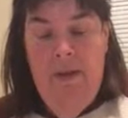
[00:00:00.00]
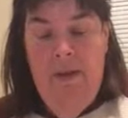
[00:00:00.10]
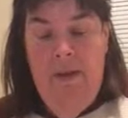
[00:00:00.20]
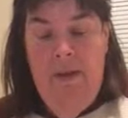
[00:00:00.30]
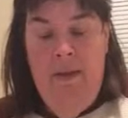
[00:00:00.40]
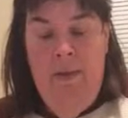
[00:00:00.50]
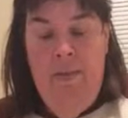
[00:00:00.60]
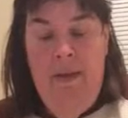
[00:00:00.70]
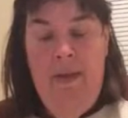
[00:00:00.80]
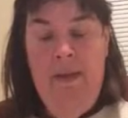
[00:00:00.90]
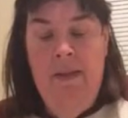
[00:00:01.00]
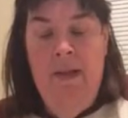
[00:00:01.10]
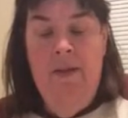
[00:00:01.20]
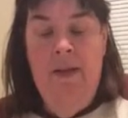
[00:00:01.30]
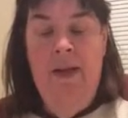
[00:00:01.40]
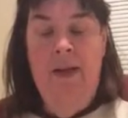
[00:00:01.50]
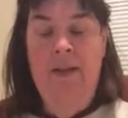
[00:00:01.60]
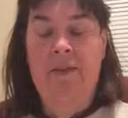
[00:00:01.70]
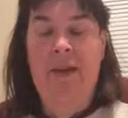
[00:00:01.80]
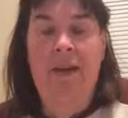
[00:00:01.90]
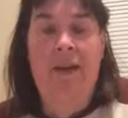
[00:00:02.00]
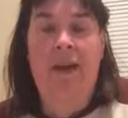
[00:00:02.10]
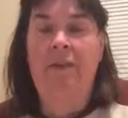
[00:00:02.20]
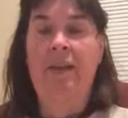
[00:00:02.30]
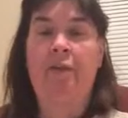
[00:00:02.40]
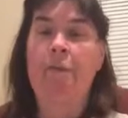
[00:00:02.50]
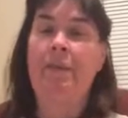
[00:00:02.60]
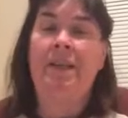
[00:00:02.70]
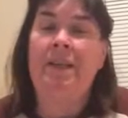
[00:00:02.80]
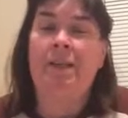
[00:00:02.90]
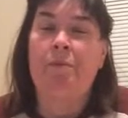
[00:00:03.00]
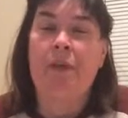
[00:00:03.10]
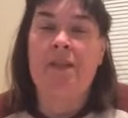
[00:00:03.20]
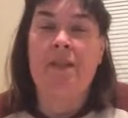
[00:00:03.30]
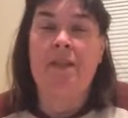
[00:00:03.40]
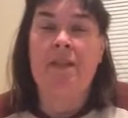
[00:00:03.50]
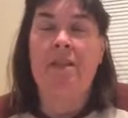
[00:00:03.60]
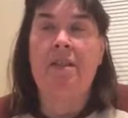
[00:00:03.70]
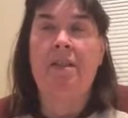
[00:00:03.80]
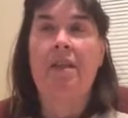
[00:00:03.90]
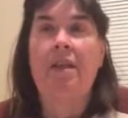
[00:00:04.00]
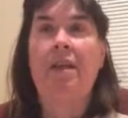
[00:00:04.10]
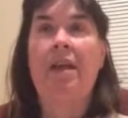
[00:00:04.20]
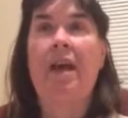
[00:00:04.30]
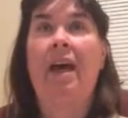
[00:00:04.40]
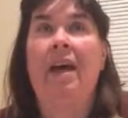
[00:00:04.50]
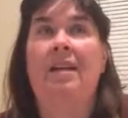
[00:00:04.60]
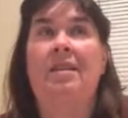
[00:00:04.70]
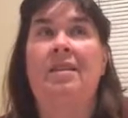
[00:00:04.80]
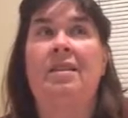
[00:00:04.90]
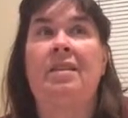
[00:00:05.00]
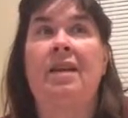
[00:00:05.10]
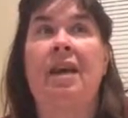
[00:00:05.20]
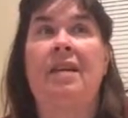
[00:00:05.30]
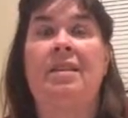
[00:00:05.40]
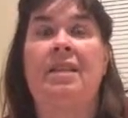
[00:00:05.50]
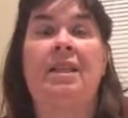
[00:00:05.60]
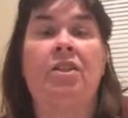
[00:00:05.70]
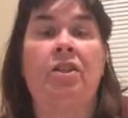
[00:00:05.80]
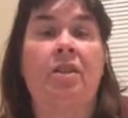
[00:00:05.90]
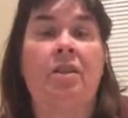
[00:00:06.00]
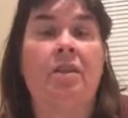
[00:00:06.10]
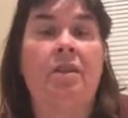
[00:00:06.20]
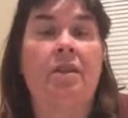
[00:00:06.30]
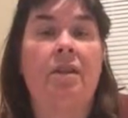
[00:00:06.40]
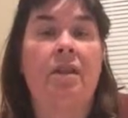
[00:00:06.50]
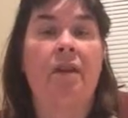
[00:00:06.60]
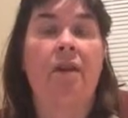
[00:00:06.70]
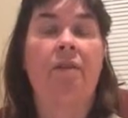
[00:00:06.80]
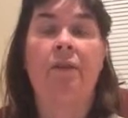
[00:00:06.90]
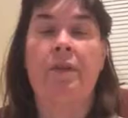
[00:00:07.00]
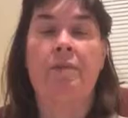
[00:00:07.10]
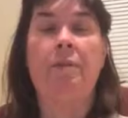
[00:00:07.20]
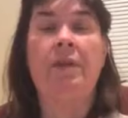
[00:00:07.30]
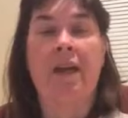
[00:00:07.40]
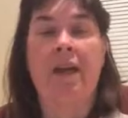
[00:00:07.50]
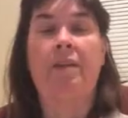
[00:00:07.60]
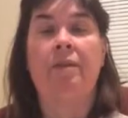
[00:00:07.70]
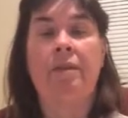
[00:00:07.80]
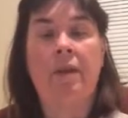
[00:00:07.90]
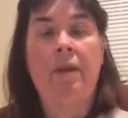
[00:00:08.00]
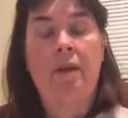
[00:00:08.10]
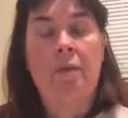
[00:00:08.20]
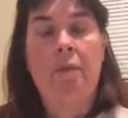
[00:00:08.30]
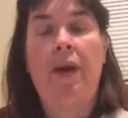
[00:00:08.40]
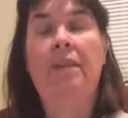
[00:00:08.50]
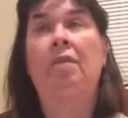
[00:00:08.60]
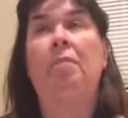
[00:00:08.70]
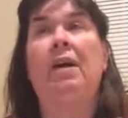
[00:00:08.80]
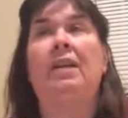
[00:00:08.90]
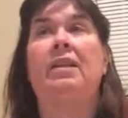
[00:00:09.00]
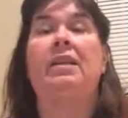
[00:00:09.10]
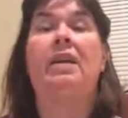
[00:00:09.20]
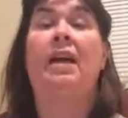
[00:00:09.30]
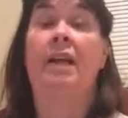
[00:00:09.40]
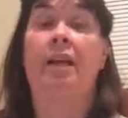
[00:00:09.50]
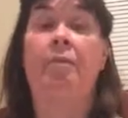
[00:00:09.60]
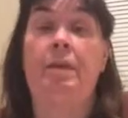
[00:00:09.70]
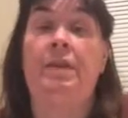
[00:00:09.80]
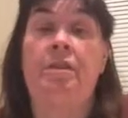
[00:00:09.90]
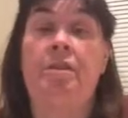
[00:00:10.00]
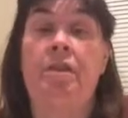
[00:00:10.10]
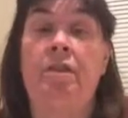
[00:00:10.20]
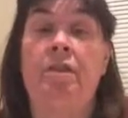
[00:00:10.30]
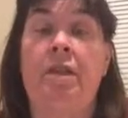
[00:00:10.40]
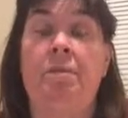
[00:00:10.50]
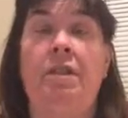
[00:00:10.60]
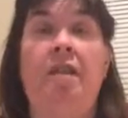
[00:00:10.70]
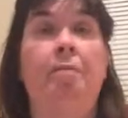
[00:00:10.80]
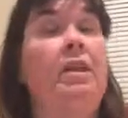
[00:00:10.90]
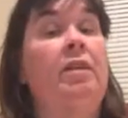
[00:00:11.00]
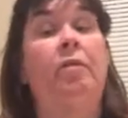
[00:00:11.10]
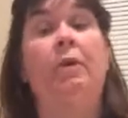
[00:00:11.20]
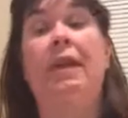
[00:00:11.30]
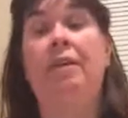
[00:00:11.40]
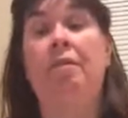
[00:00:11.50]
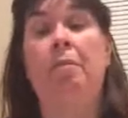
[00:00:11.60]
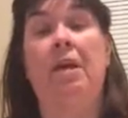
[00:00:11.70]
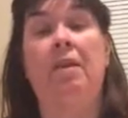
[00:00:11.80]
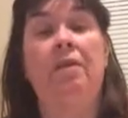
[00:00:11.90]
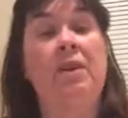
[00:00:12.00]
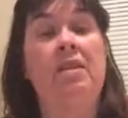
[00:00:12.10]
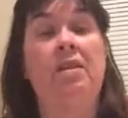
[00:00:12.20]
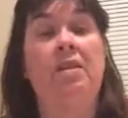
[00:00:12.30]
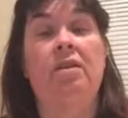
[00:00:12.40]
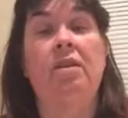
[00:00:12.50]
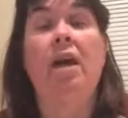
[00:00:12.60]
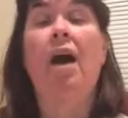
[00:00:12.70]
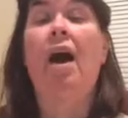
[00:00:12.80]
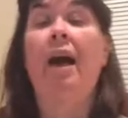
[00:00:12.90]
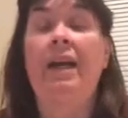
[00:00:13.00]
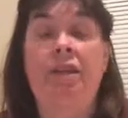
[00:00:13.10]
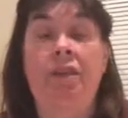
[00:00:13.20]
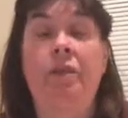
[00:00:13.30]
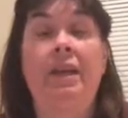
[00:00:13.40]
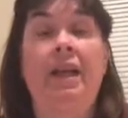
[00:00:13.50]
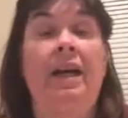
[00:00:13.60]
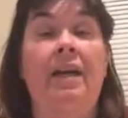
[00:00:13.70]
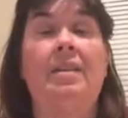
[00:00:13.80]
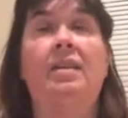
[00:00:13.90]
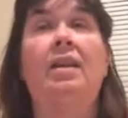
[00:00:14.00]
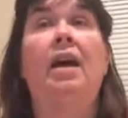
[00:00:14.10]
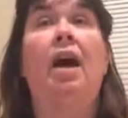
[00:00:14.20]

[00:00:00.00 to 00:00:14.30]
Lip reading: and it's other kinds of, and I've never been an expressionist as a teacher. I've always been kind of practical minded. I like for my students to do some stuff, but even when I give them manifestos, I do it as